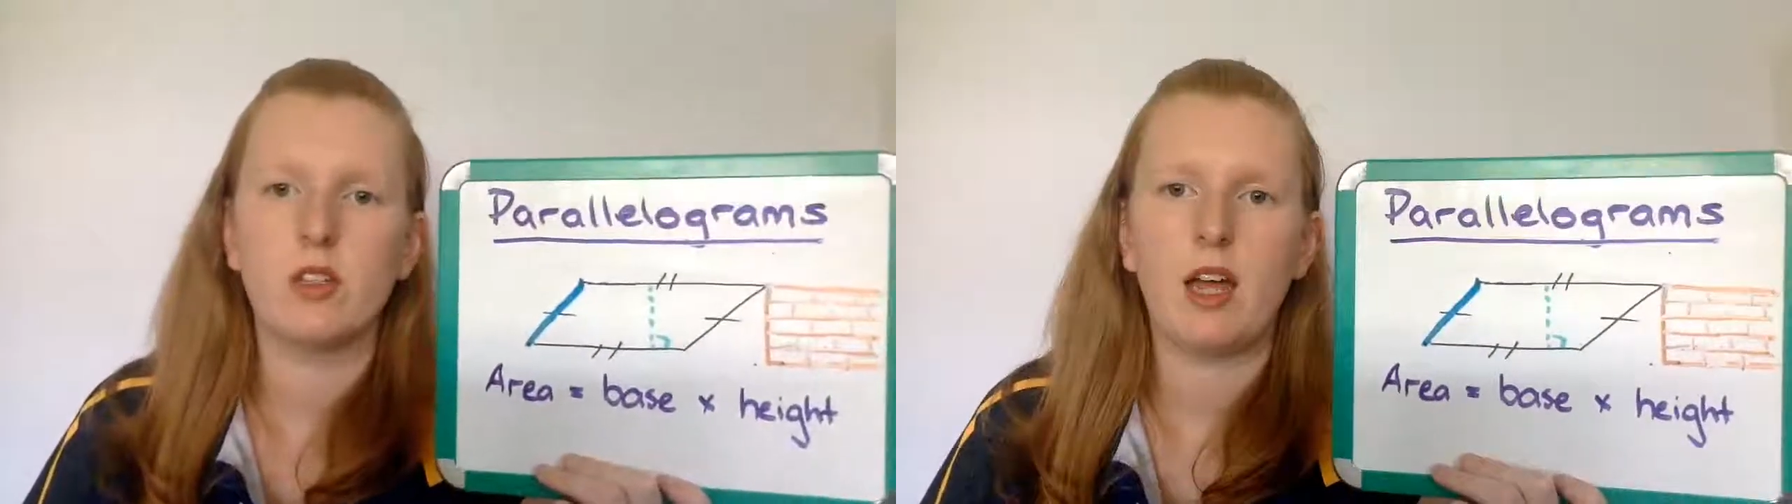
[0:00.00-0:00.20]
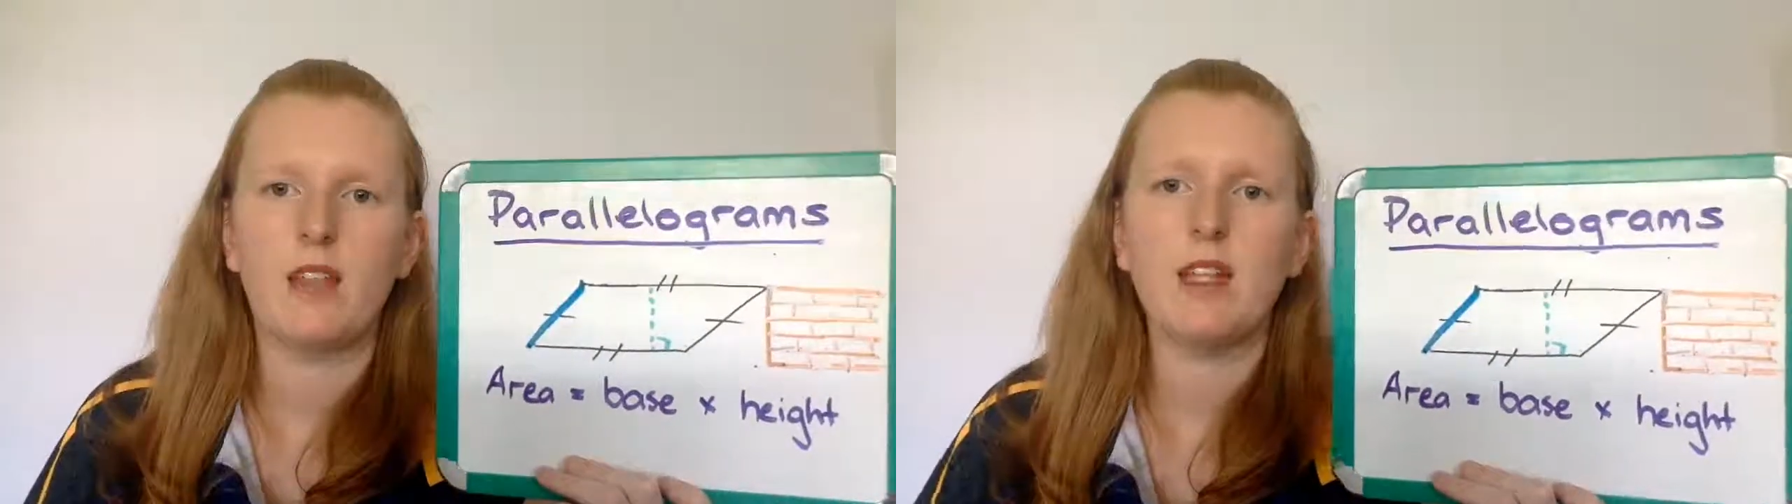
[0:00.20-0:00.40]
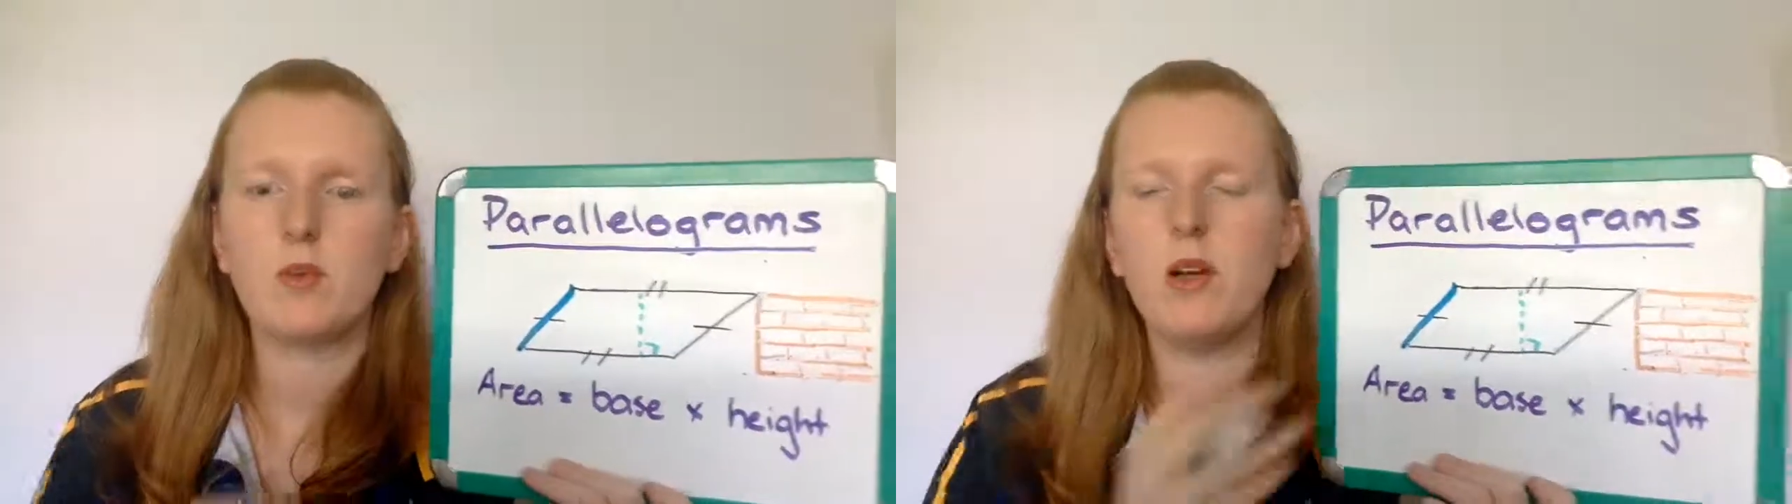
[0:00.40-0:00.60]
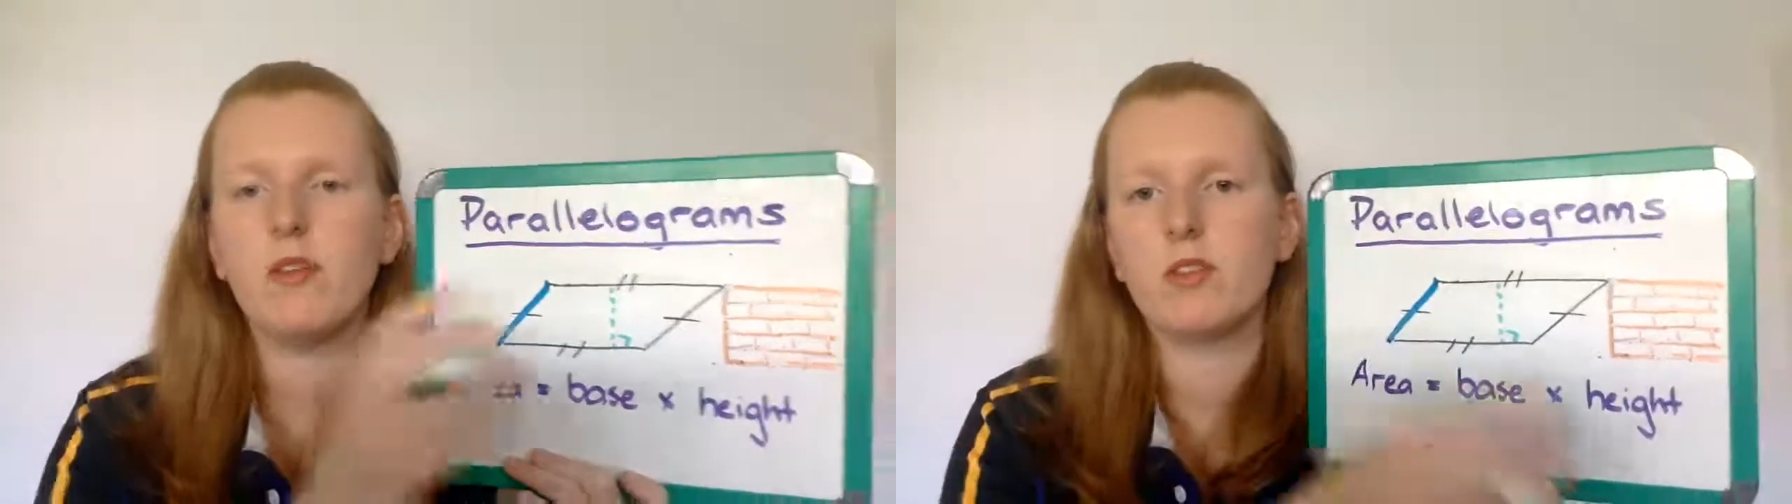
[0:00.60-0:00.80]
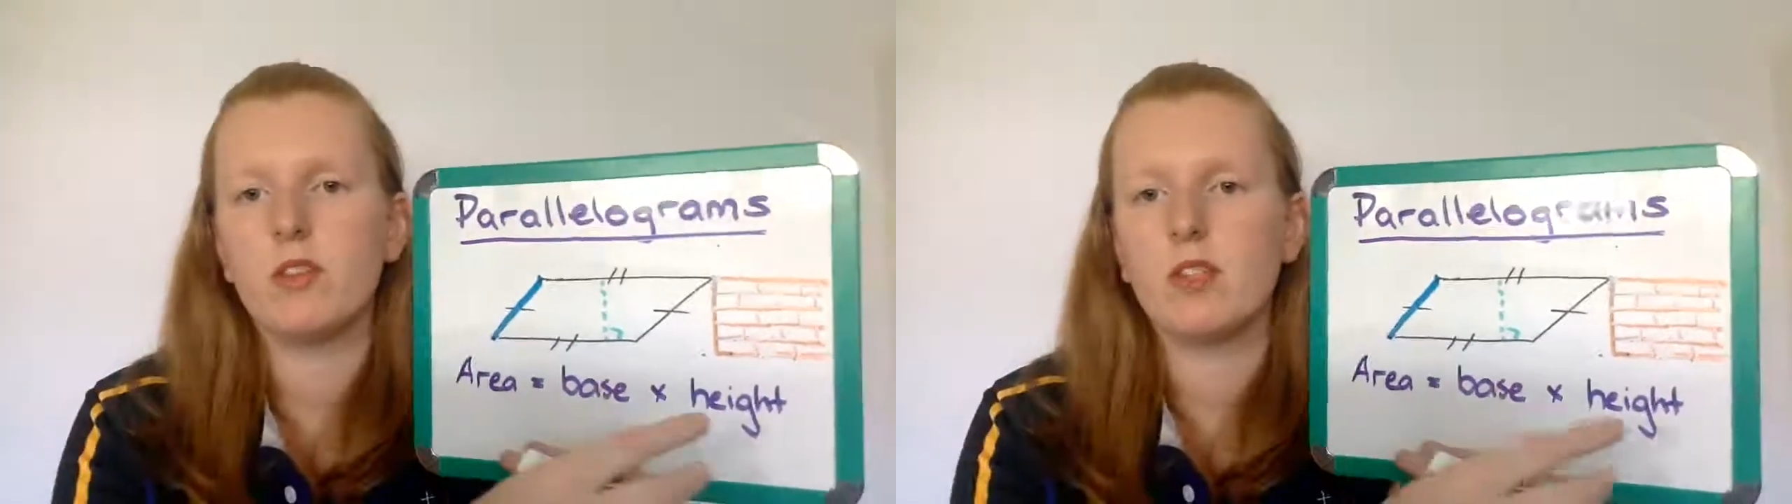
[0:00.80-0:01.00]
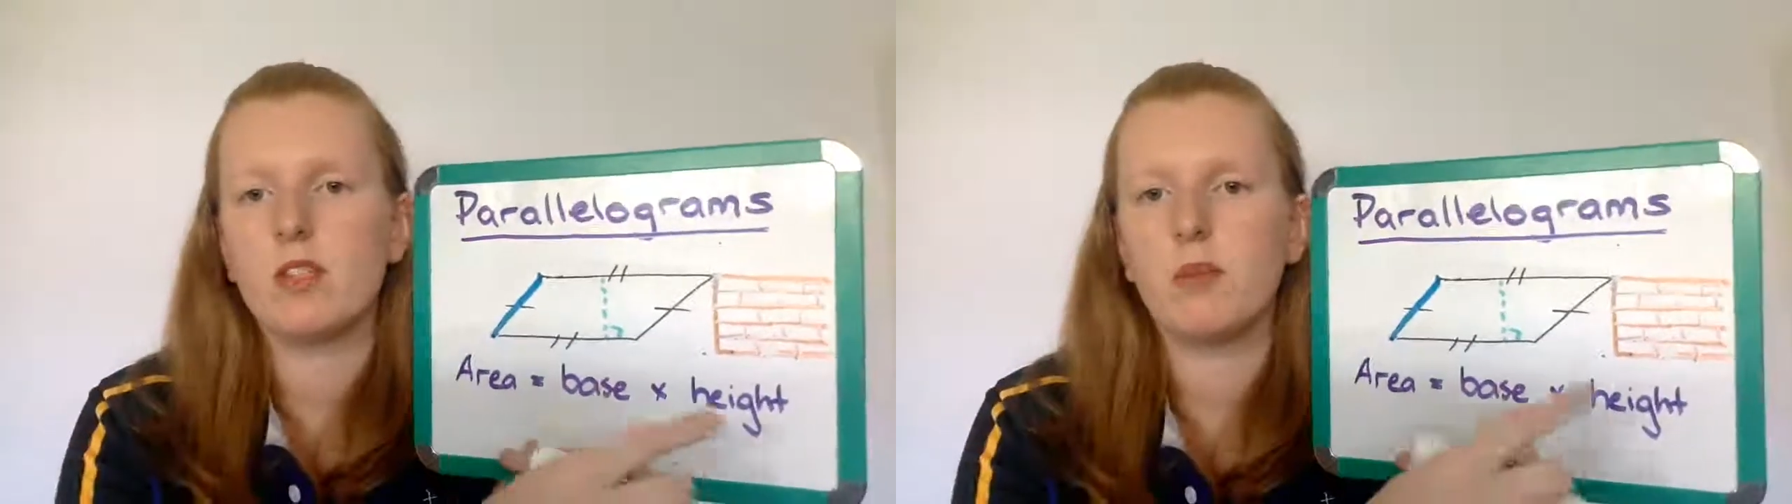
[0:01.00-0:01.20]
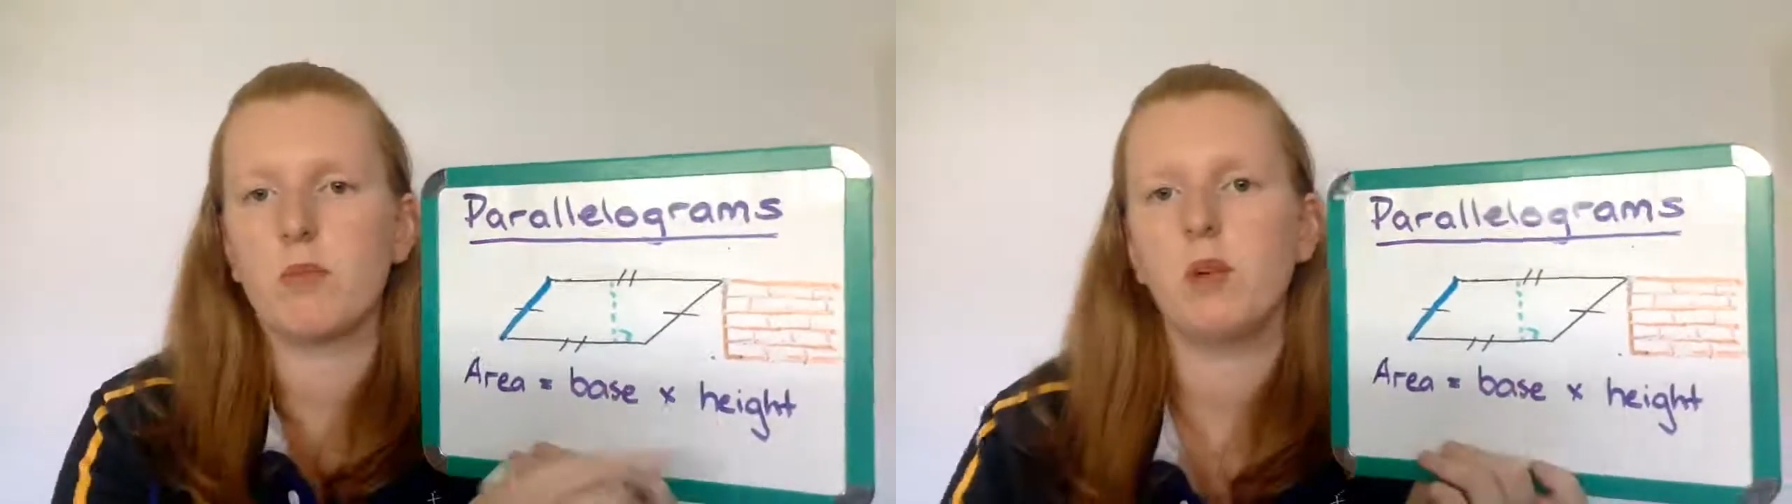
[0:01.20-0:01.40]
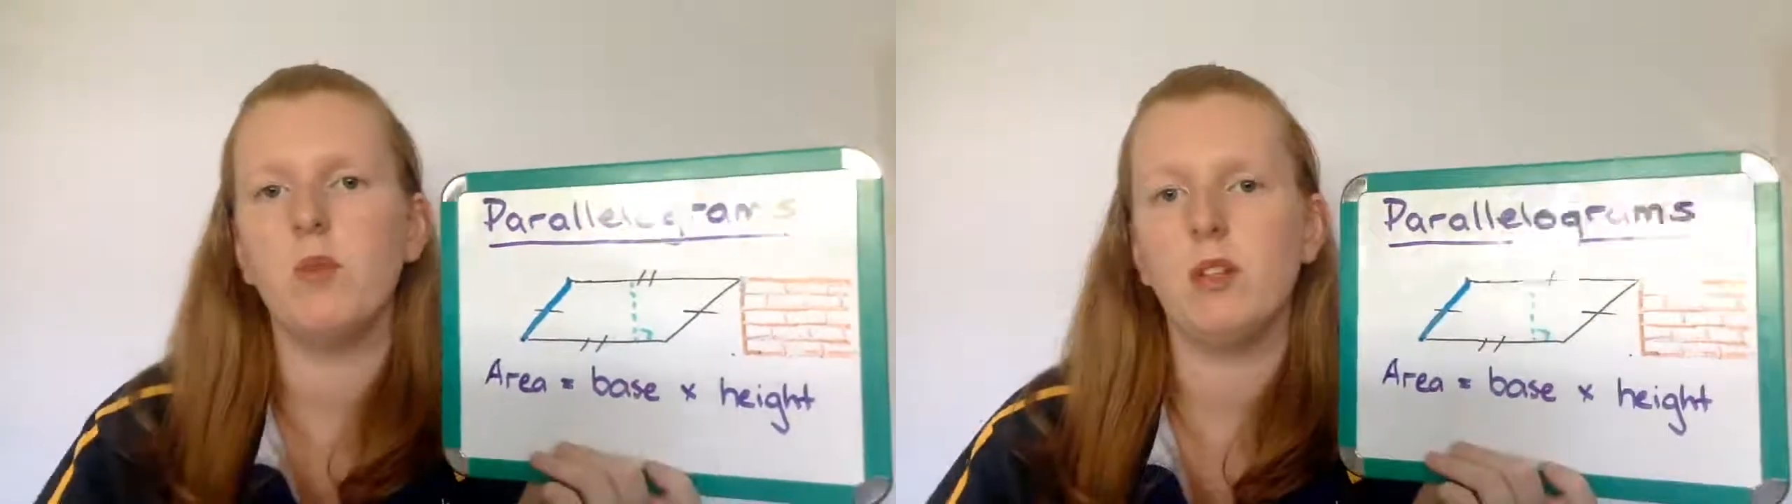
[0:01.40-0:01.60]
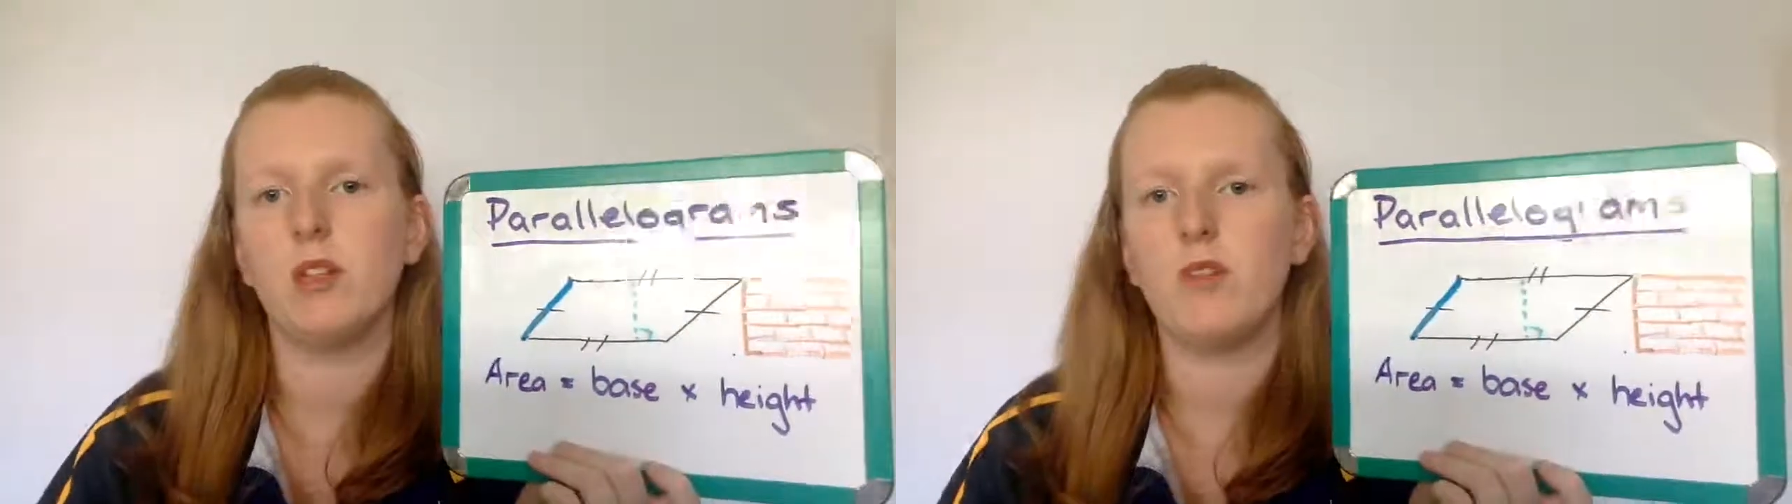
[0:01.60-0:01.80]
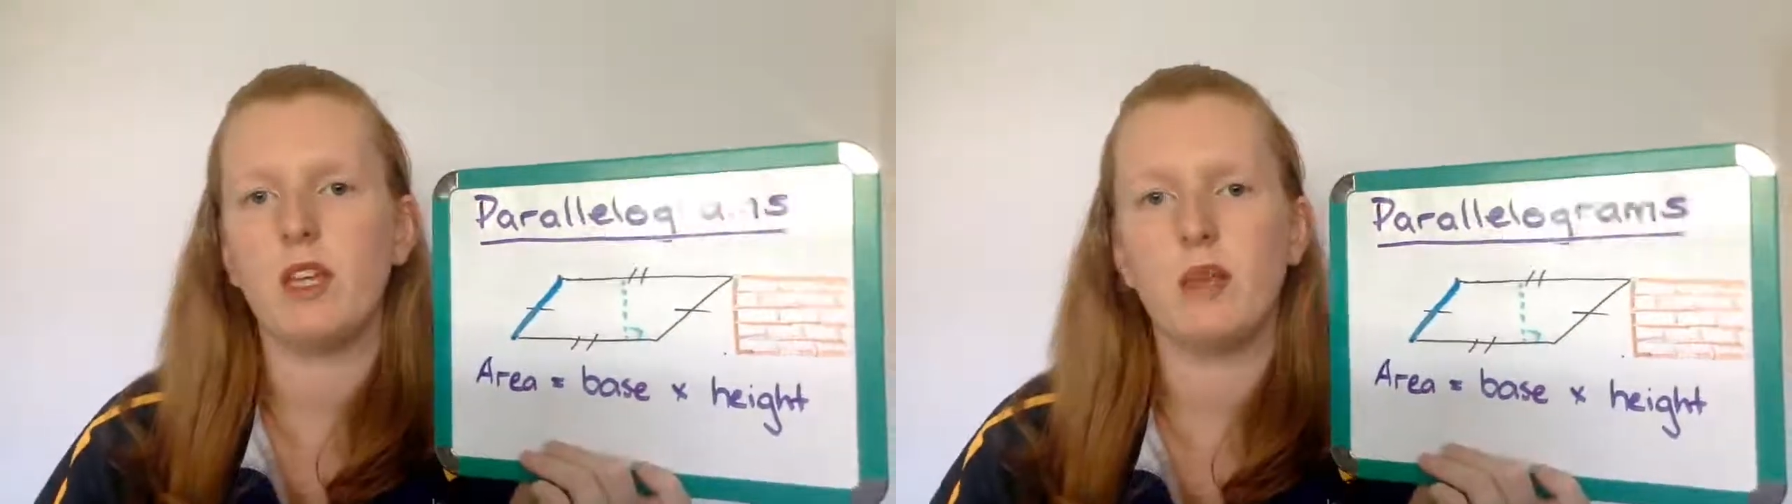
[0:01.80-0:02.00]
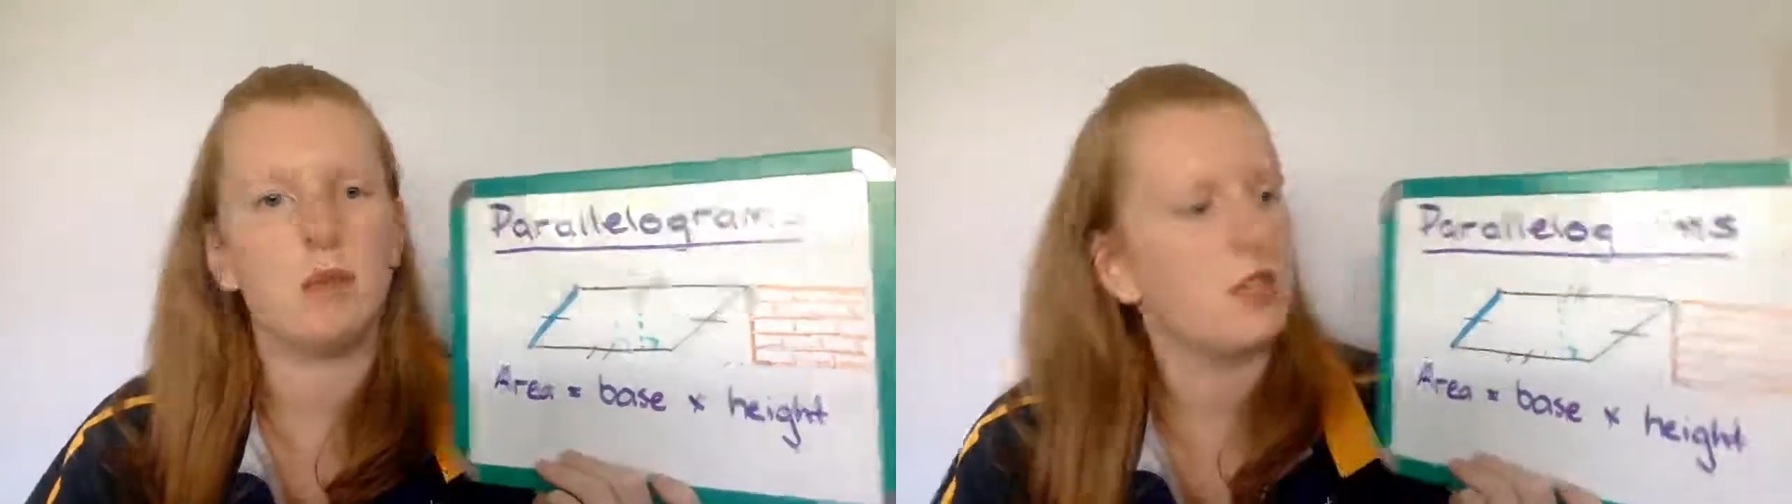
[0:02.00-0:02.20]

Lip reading: And that's why I've drawn this little brick wall over here,